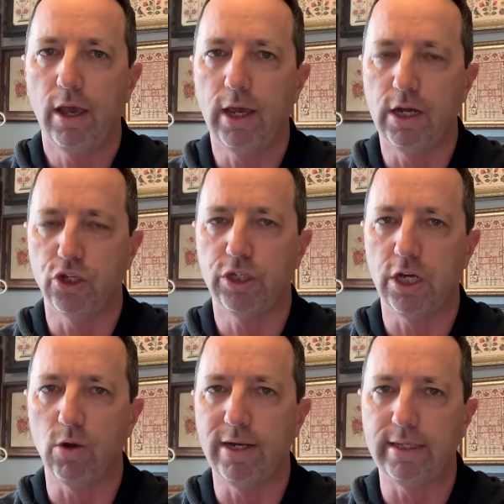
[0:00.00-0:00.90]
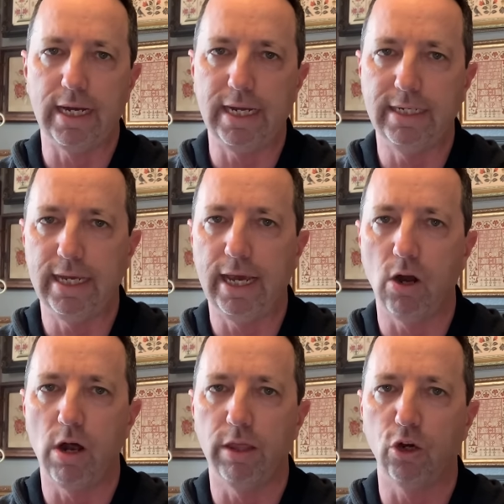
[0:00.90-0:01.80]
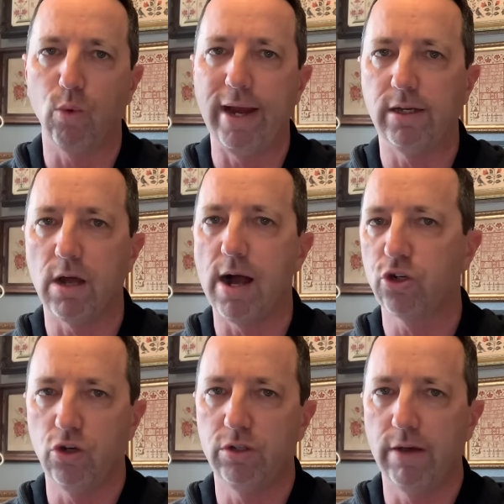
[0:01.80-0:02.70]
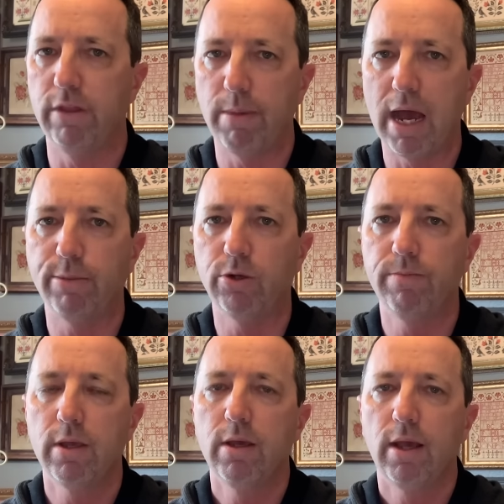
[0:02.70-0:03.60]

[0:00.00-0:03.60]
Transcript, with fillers: in a series that he did on the great doctrines of the Bible,